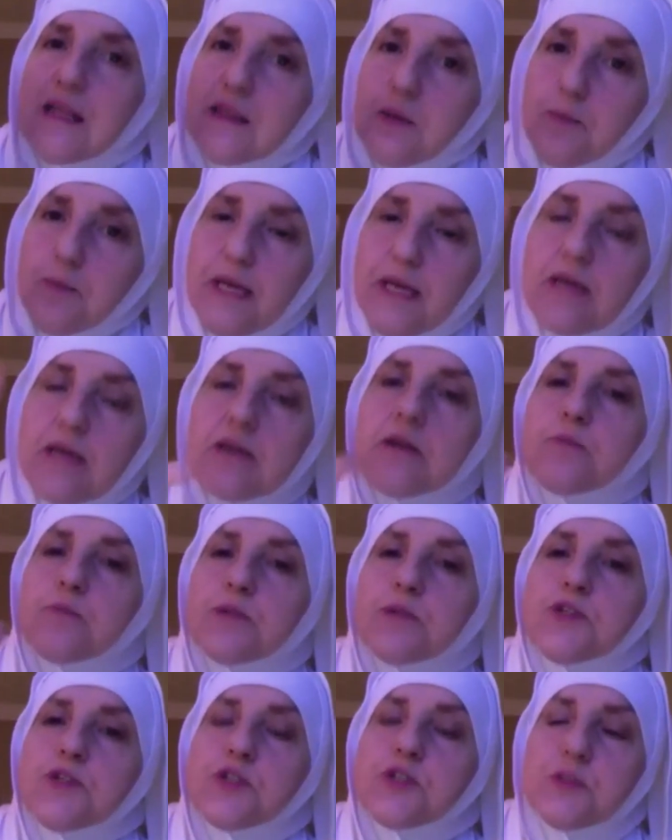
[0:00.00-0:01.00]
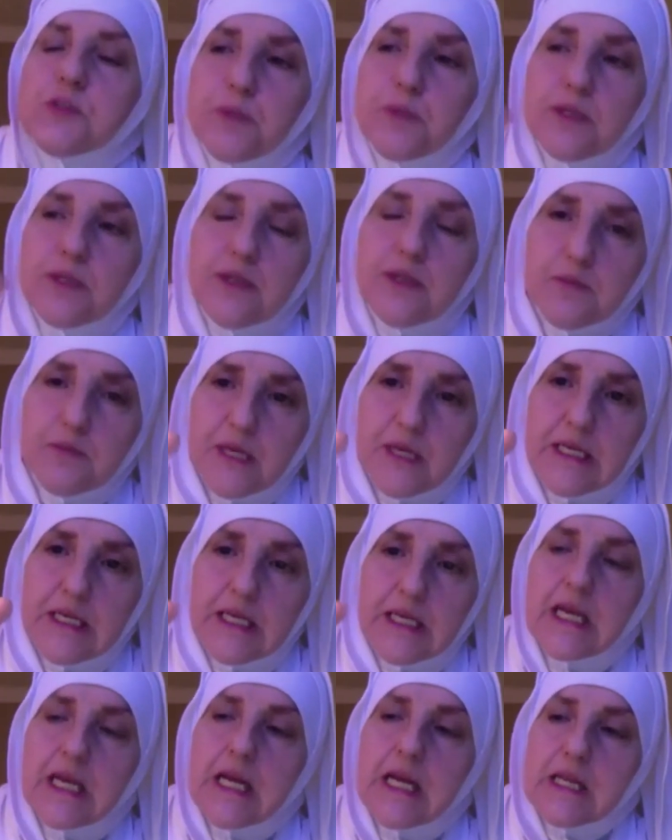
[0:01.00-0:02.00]
pair principle,
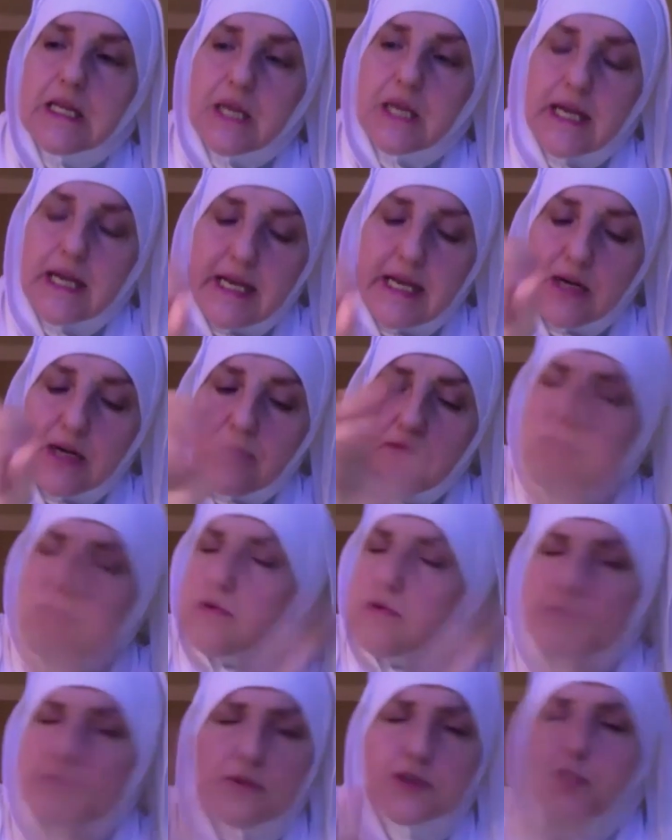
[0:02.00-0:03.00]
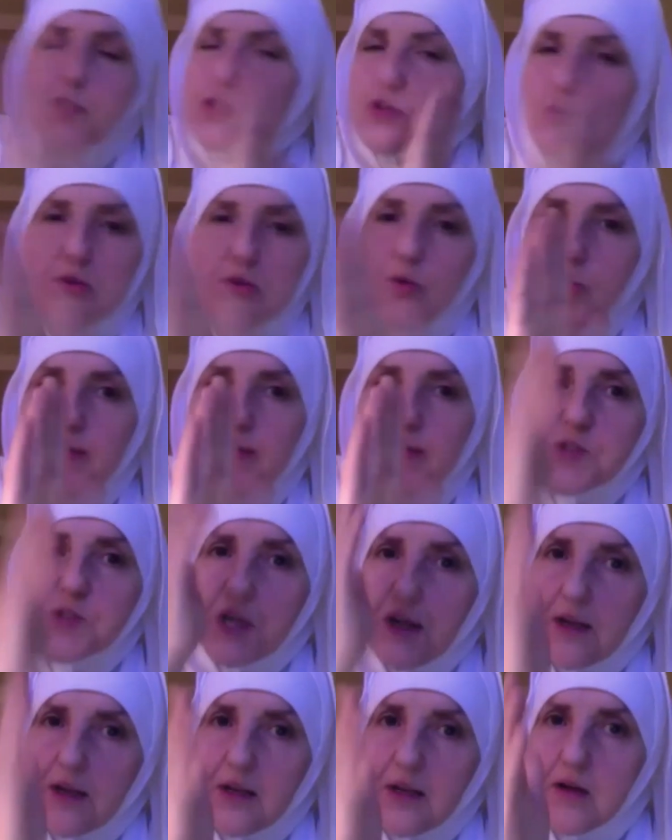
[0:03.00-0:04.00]
meaning, almost always,
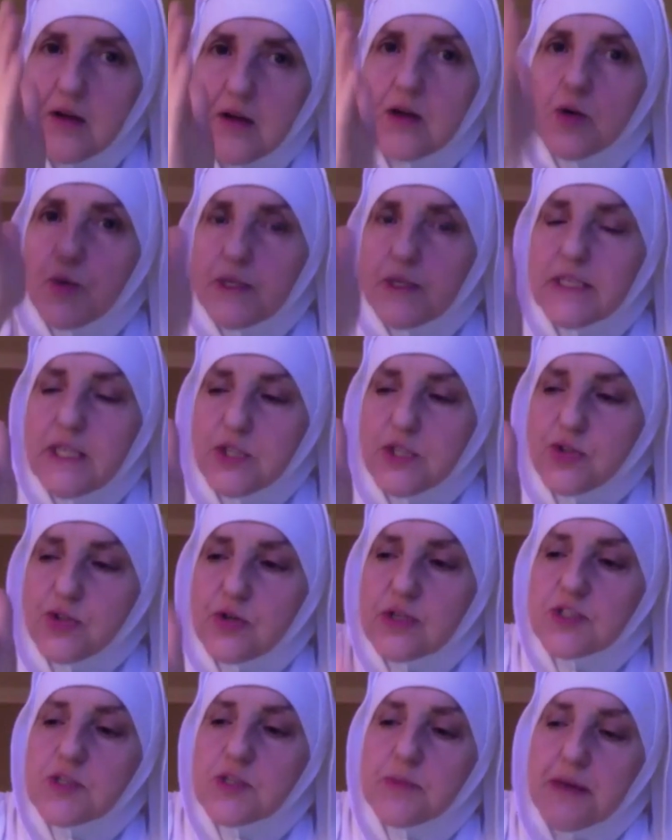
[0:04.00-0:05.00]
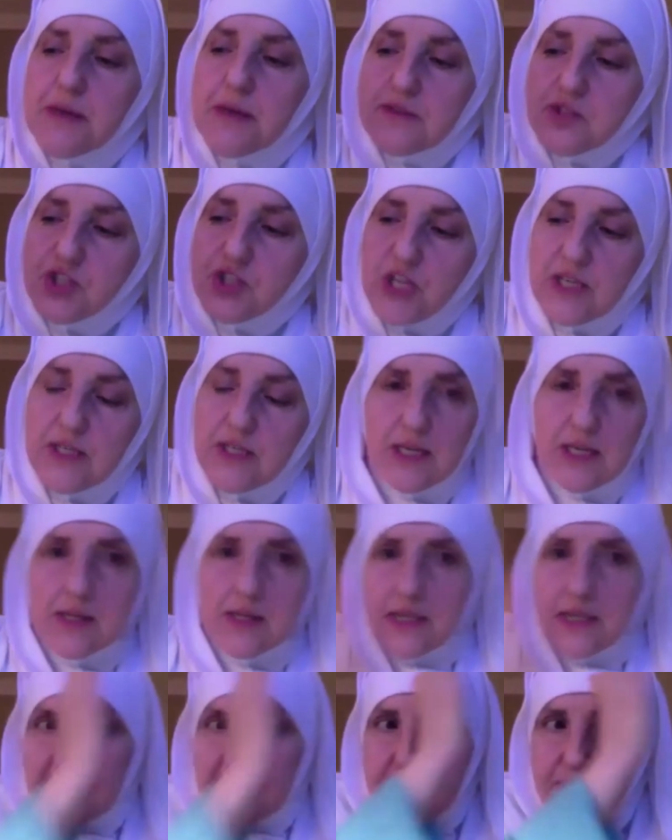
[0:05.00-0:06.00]
Allah, when he talks about Jannah,
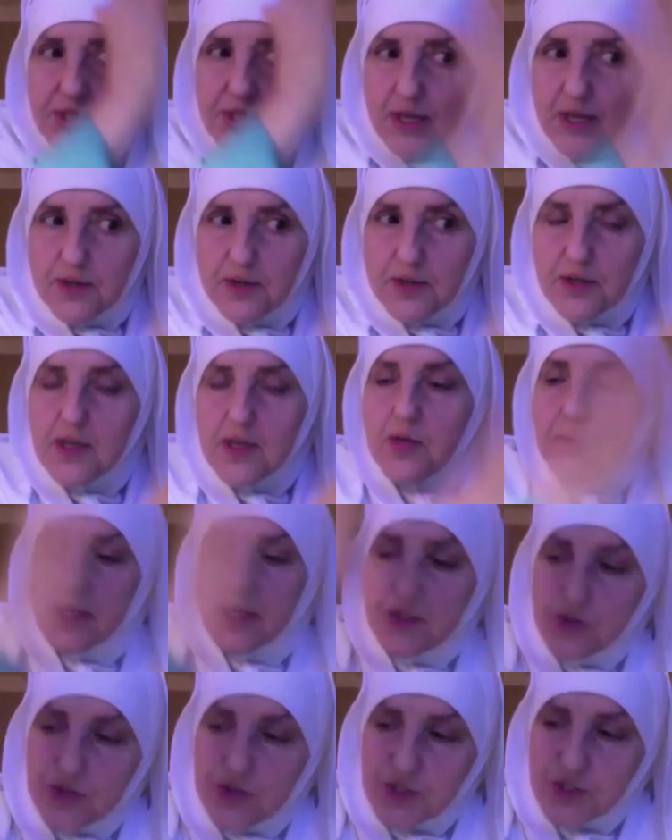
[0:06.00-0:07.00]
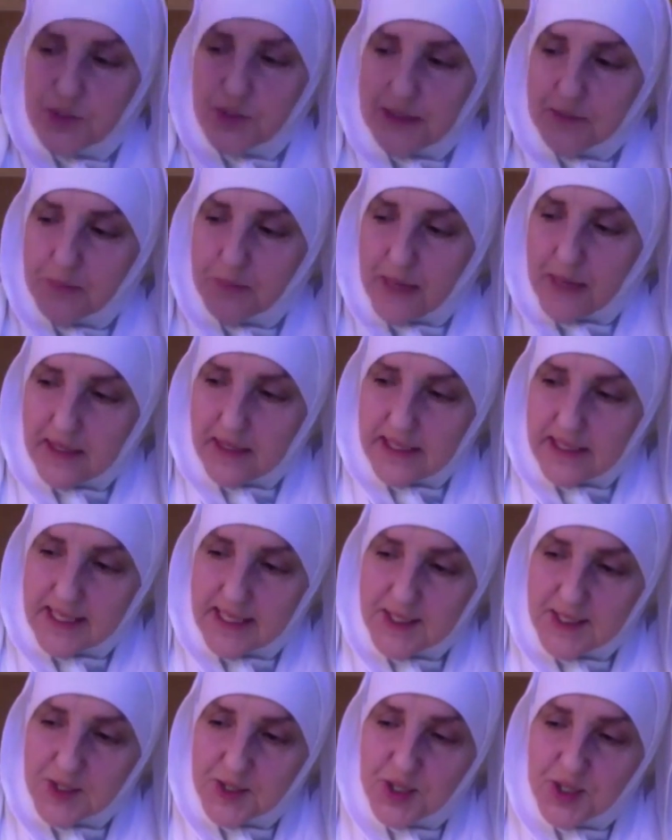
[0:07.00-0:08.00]
there is Nar. When he talks about
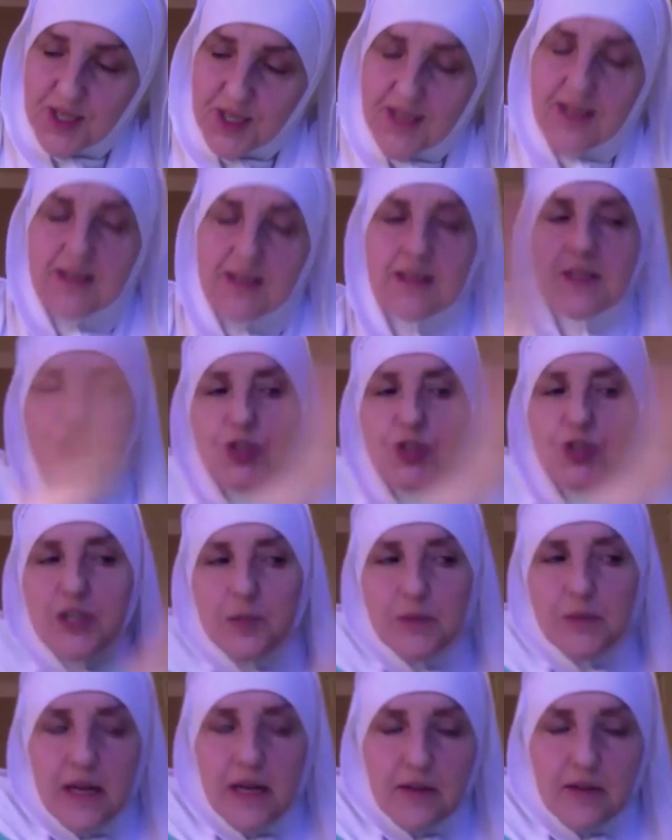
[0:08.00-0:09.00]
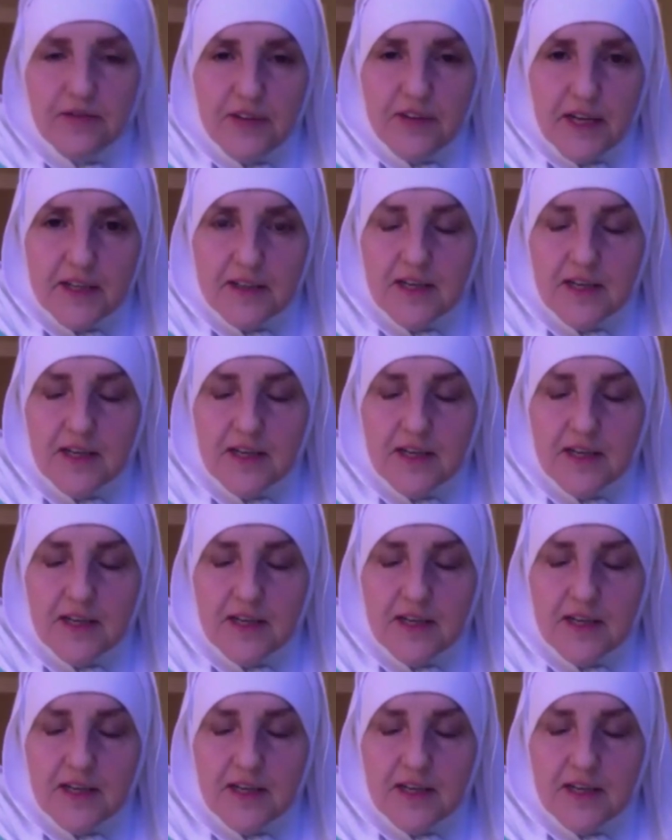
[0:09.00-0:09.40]
paradise, there is going to be hellfire.